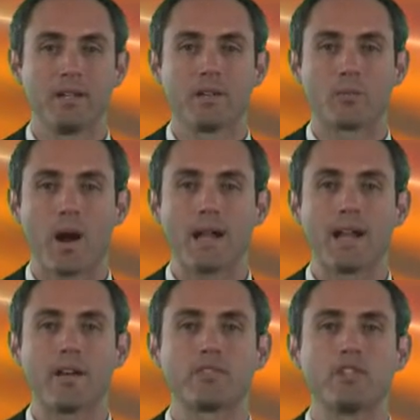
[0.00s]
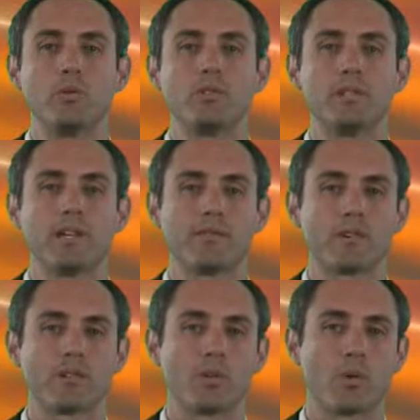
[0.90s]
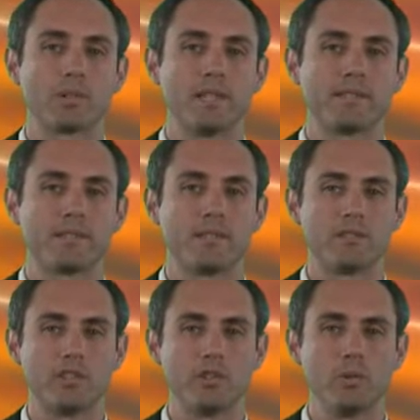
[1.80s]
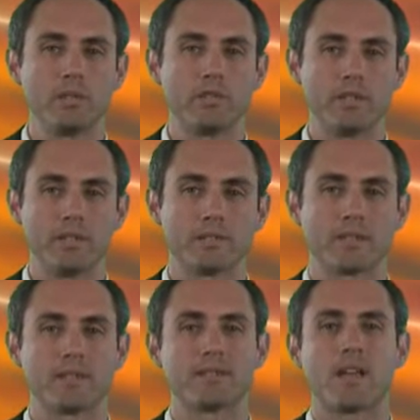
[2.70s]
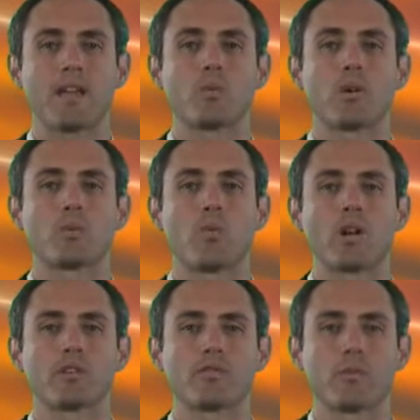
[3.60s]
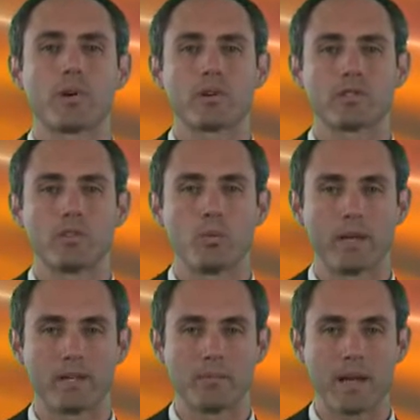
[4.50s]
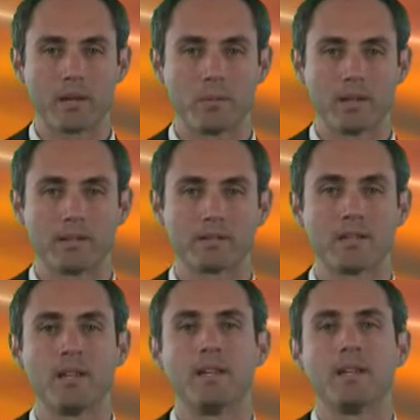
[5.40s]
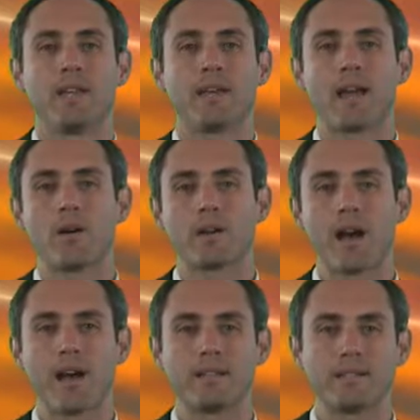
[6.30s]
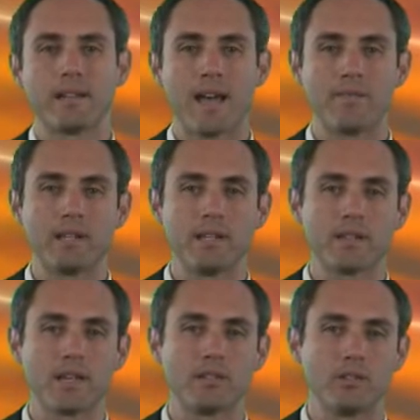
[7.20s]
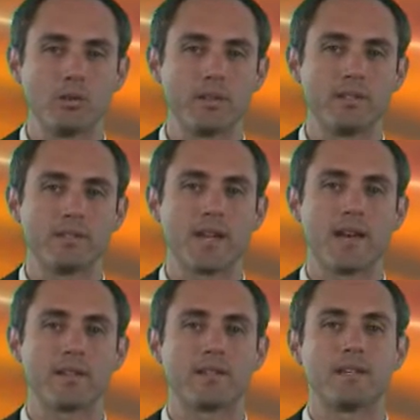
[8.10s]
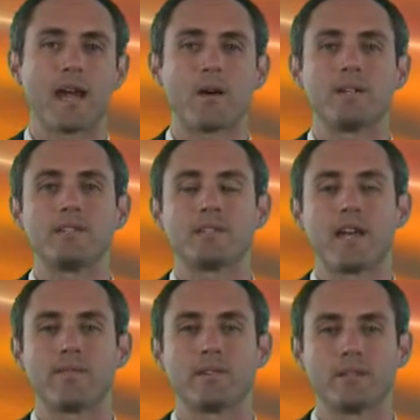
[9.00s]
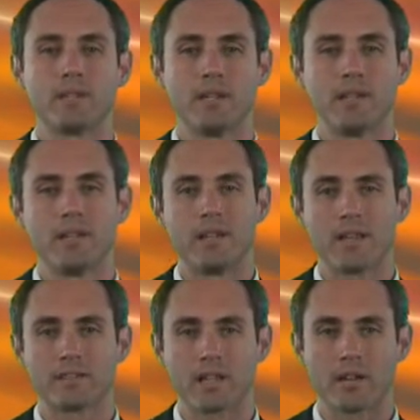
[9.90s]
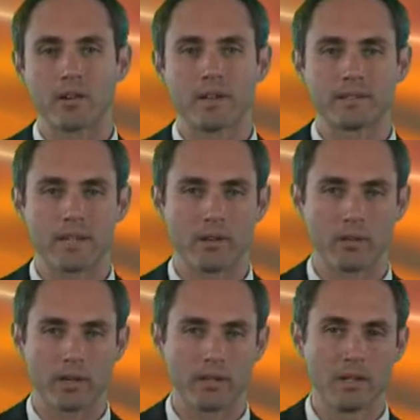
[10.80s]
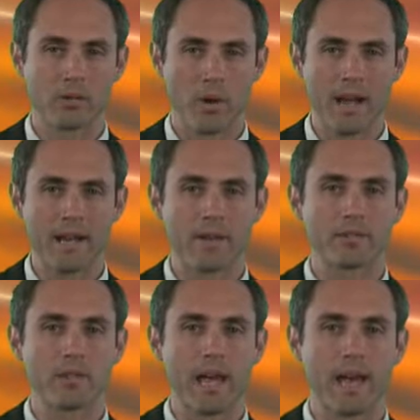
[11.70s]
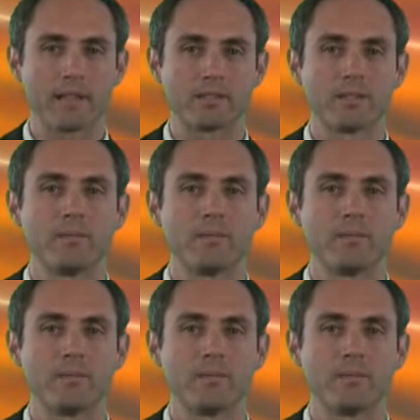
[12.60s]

Right after you delivered or listened to eulogies saying what a wonderful person the wicked man was, and how God didn't have anything to do with his death, and now he's in heaven, etc., etc. Right after that,